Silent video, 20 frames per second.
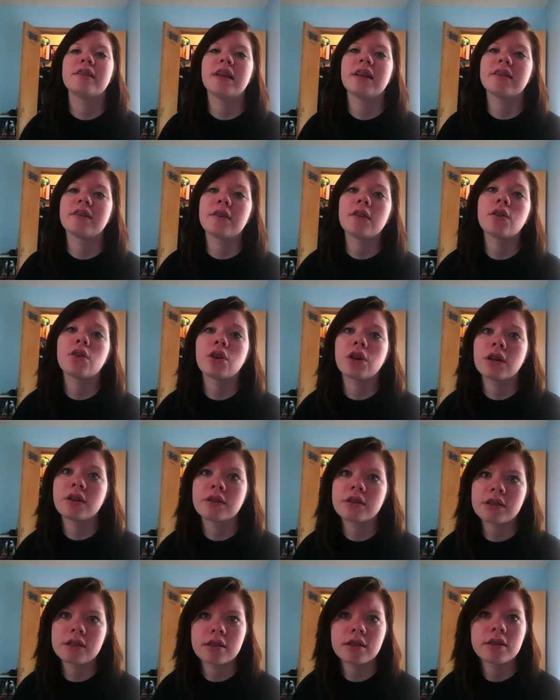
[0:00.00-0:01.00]
Yes,
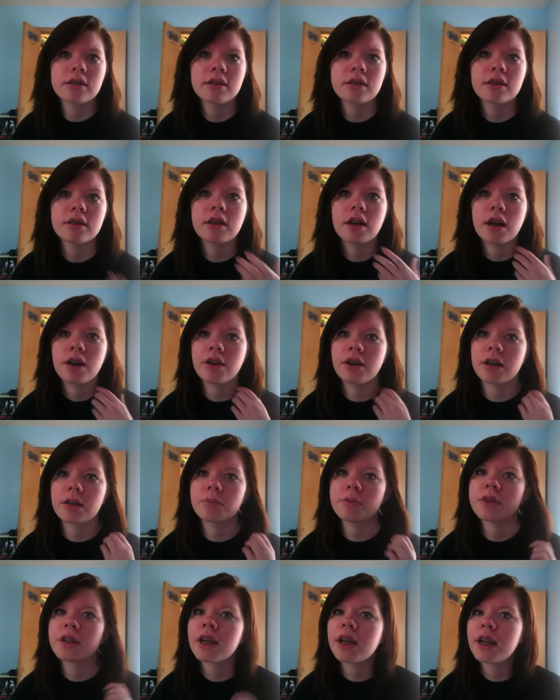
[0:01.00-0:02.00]
looks are an
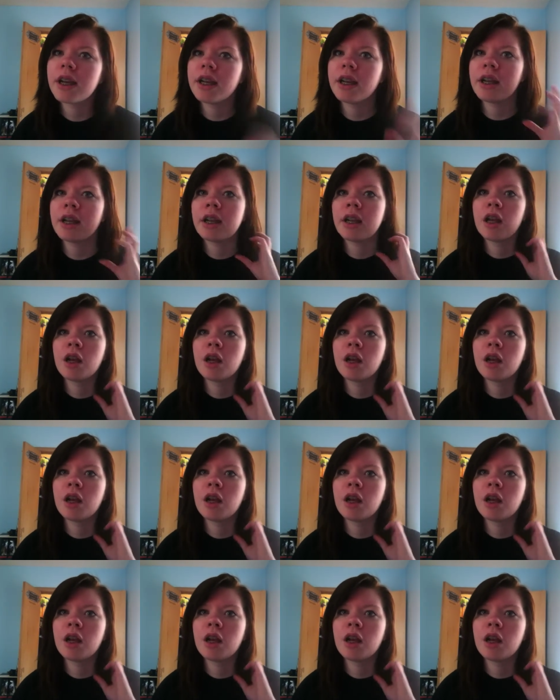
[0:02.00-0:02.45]
upside,